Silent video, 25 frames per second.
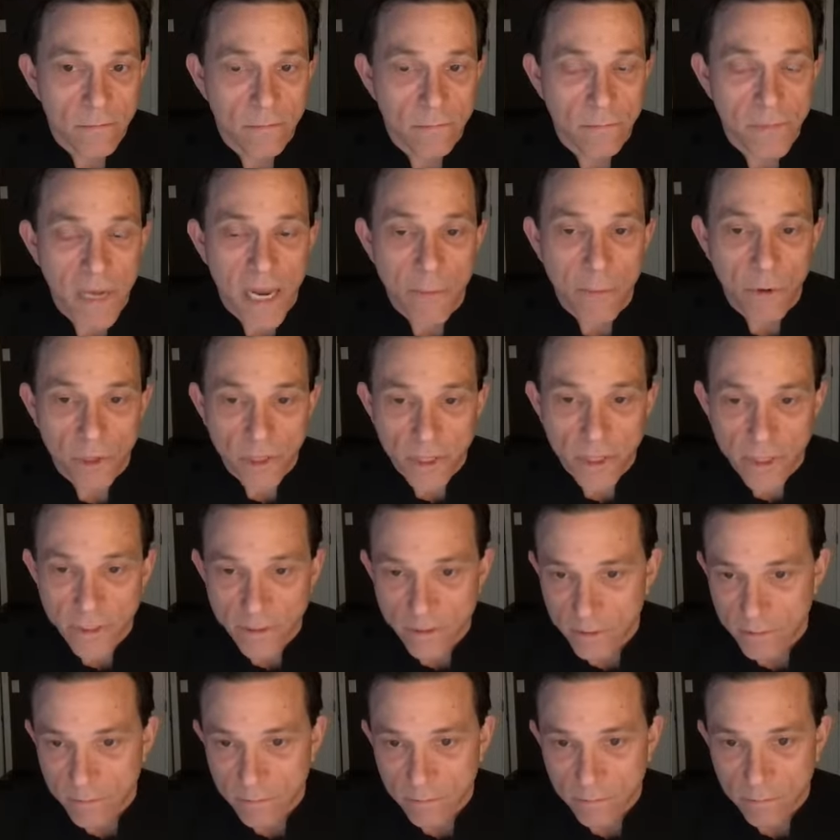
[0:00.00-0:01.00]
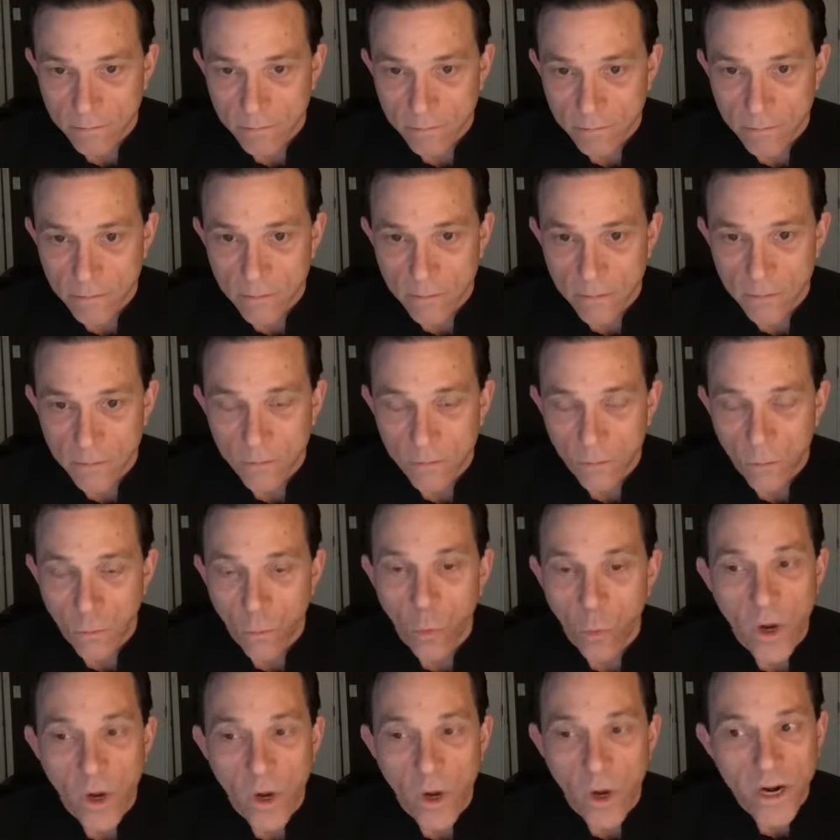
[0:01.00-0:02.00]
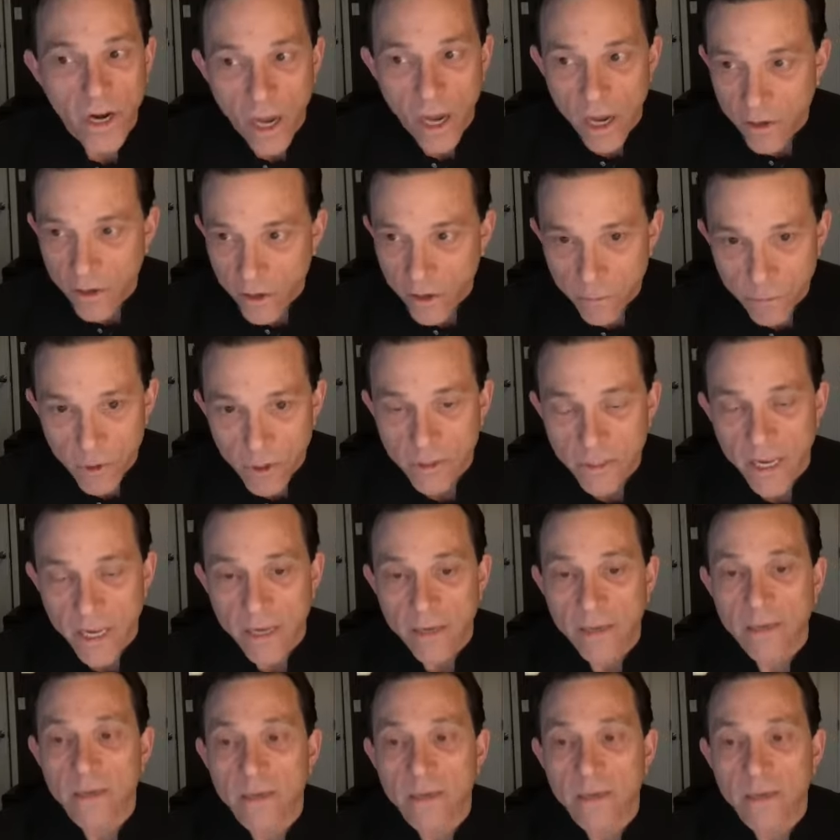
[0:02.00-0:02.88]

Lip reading: paperless. 100%.